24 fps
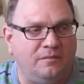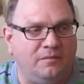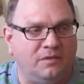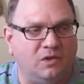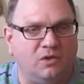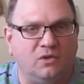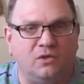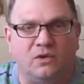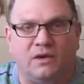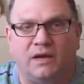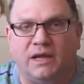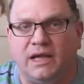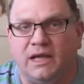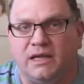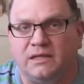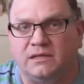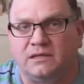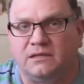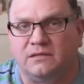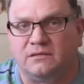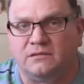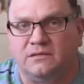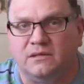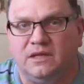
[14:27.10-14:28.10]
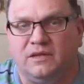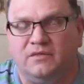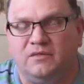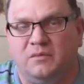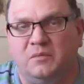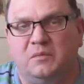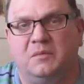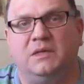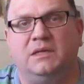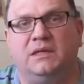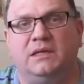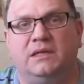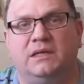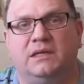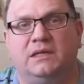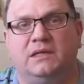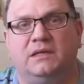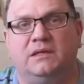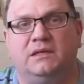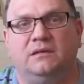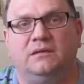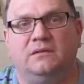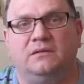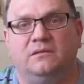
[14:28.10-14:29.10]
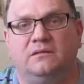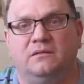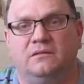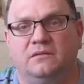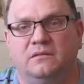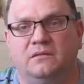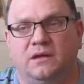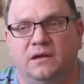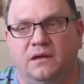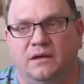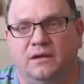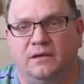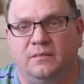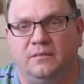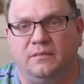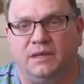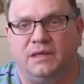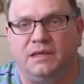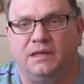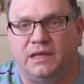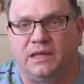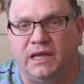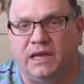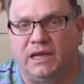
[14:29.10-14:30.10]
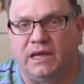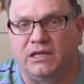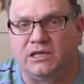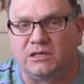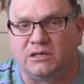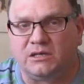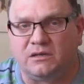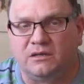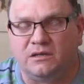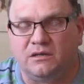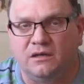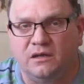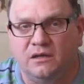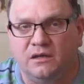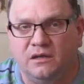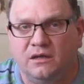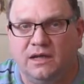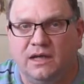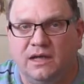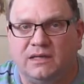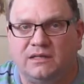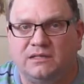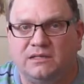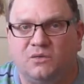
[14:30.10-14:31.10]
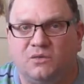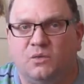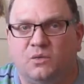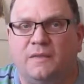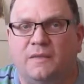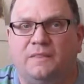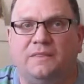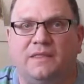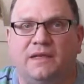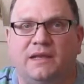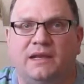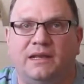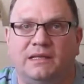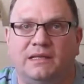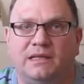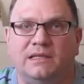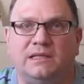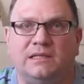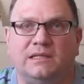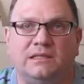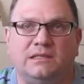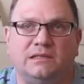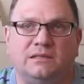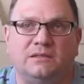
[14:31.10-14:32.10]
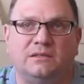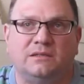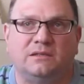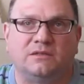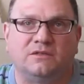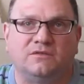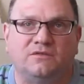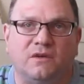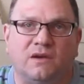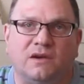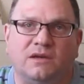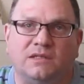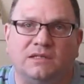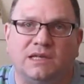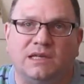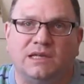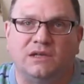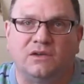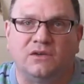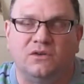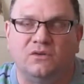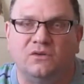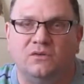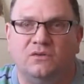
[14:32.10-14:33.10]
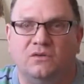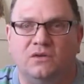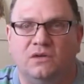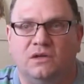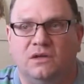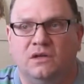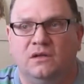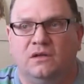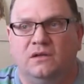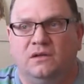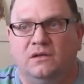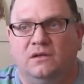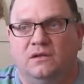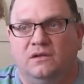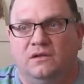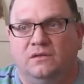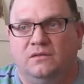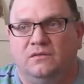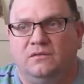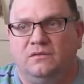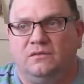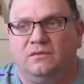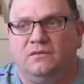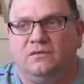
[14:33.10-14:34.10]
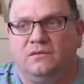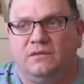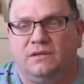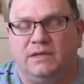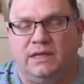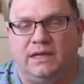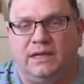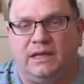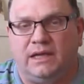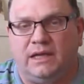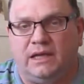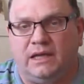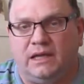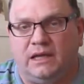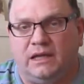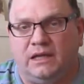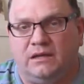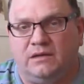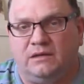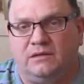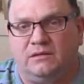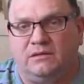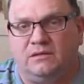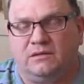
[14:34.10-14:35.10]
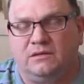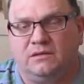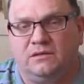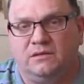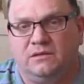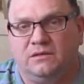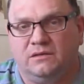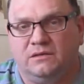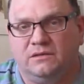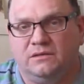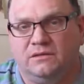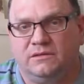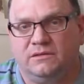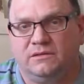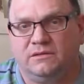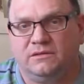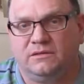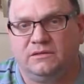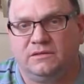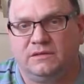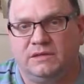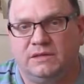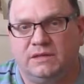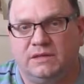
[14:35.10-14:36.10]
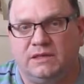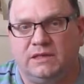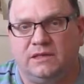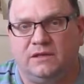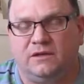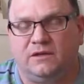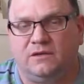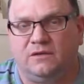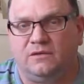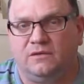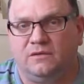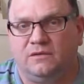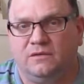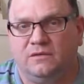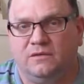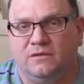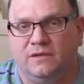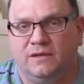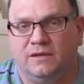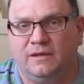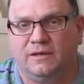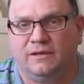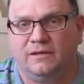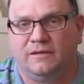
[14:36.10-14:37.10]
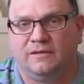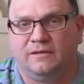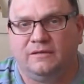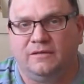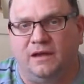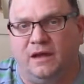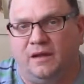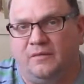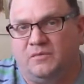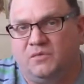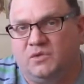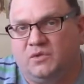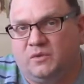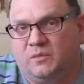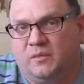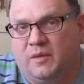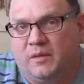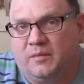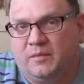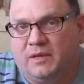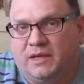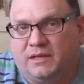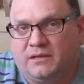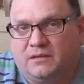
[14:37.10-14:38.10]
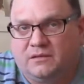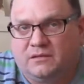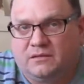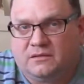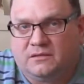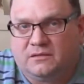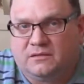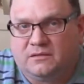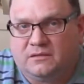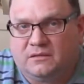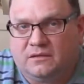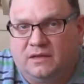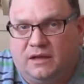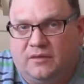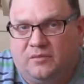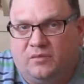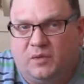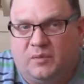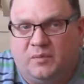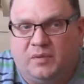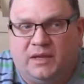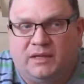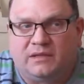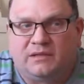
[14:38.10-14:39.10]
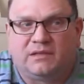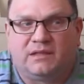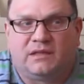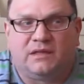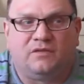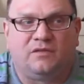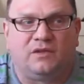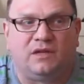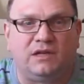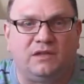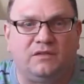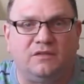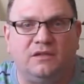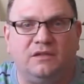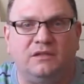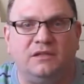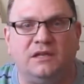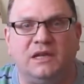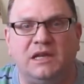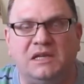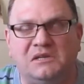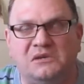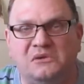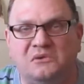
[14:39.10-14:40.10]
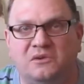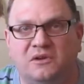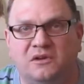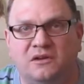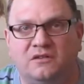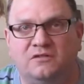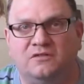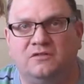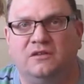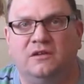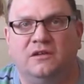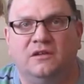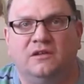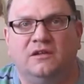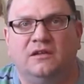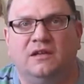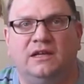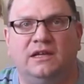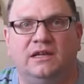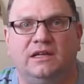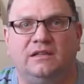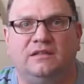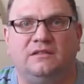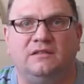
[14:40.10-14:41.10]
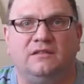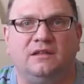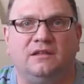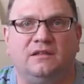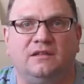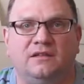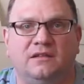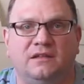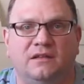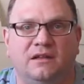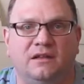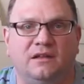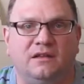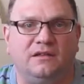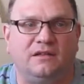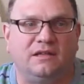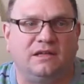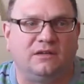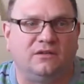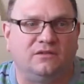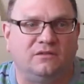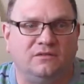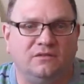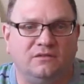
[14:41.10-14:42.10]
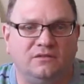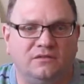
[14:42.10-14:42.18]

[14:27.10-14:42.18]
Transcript: The Lord hasn't given me any indication as to what that is, as far as I know. And, you know, I'm doing my best. I'm repenting of anything that I know of, anything that, you know,